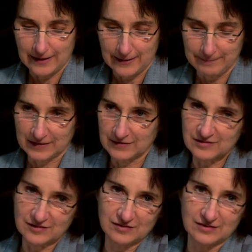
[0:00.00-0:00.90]
And
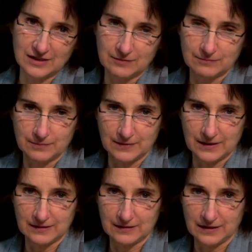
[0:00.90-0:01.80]
this is seen
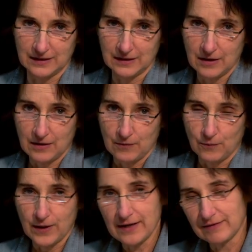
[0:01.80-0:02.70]
in the
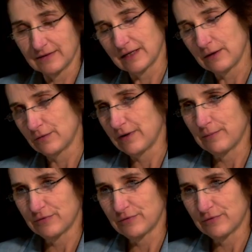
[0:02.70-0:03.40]
way that they were